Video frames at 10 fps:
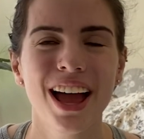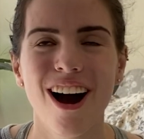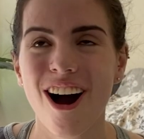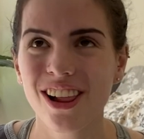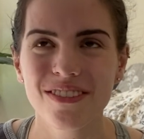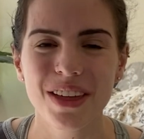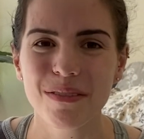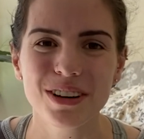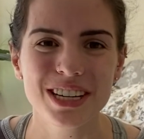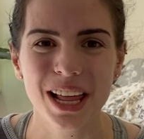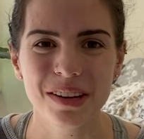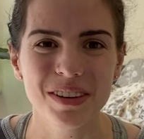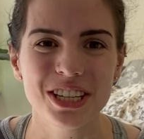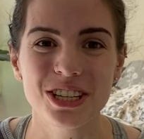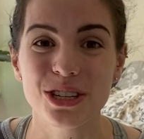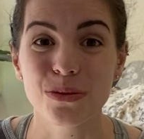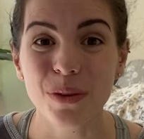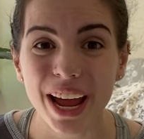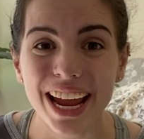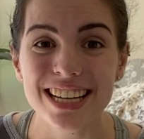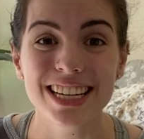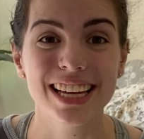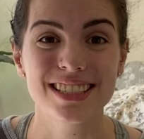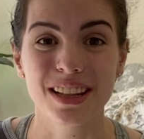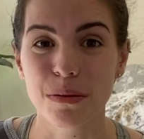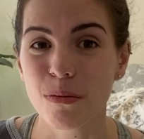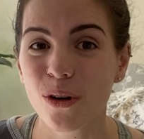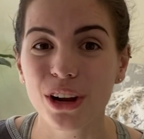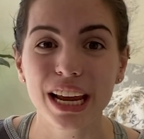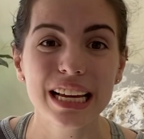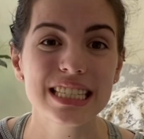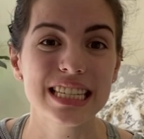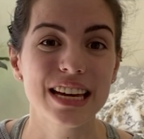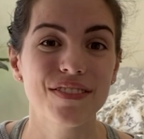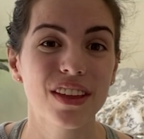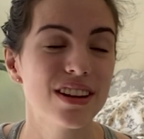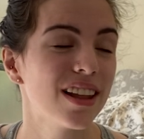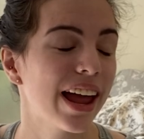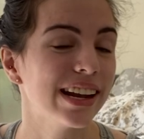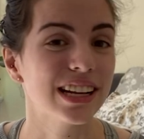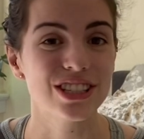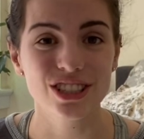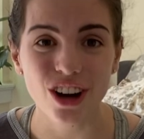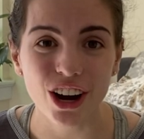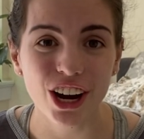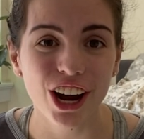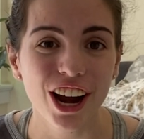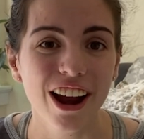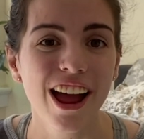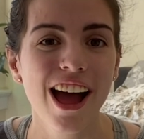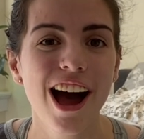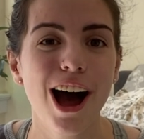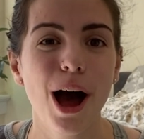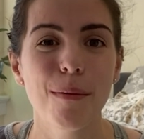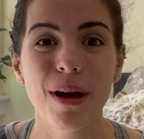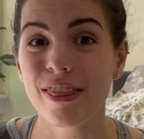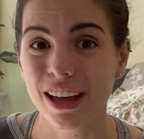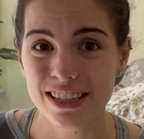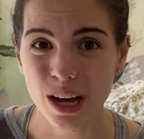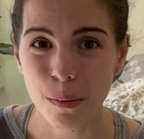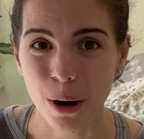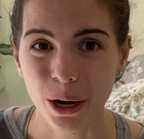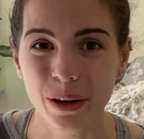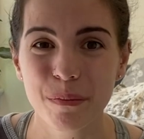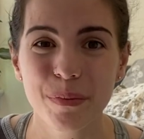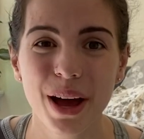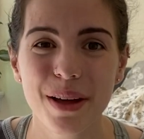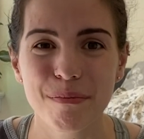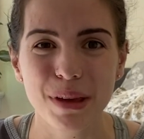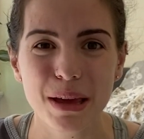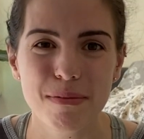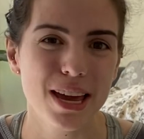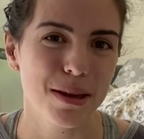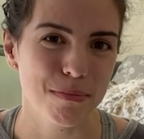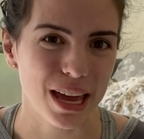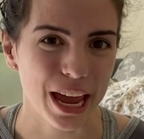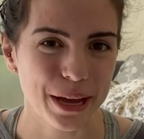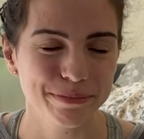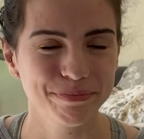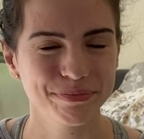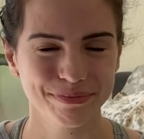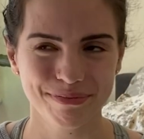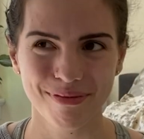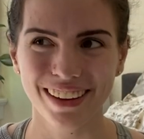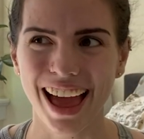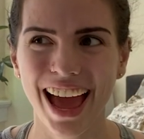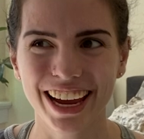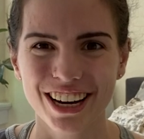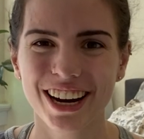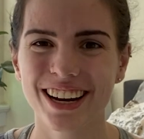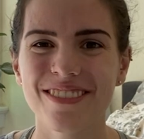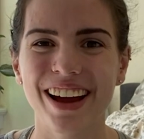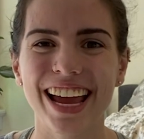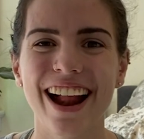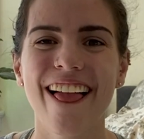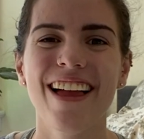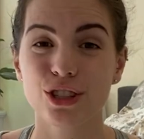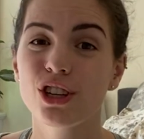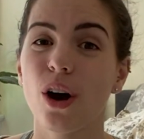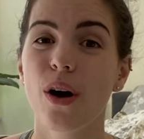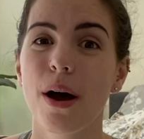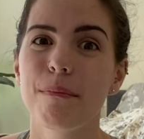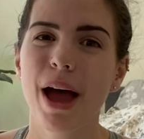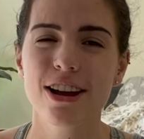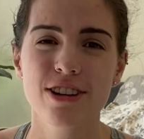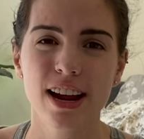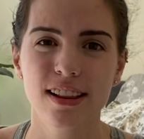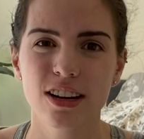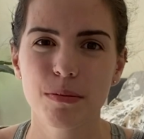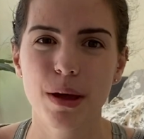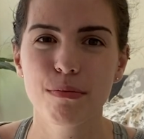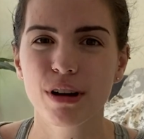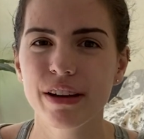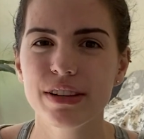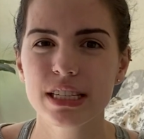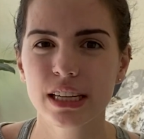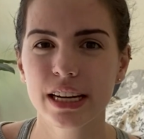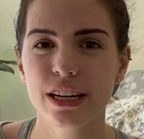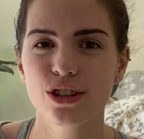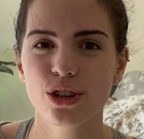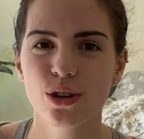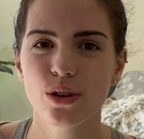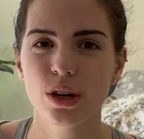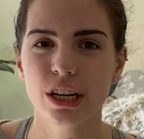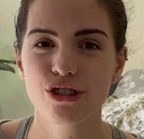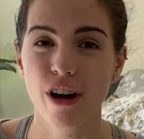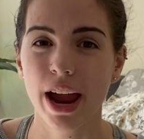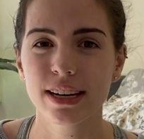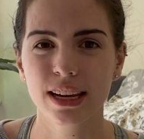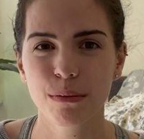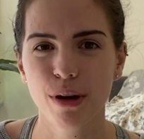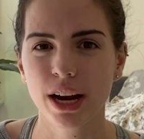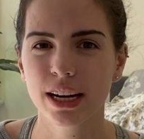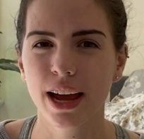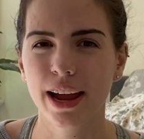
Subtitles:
All of them were telling me to just wait, test in the morning, see if the line gets darker, and then tell Mark. But me being me, I couldn't wait. So backtrack a little bit. Previously to trying to get pregnant, I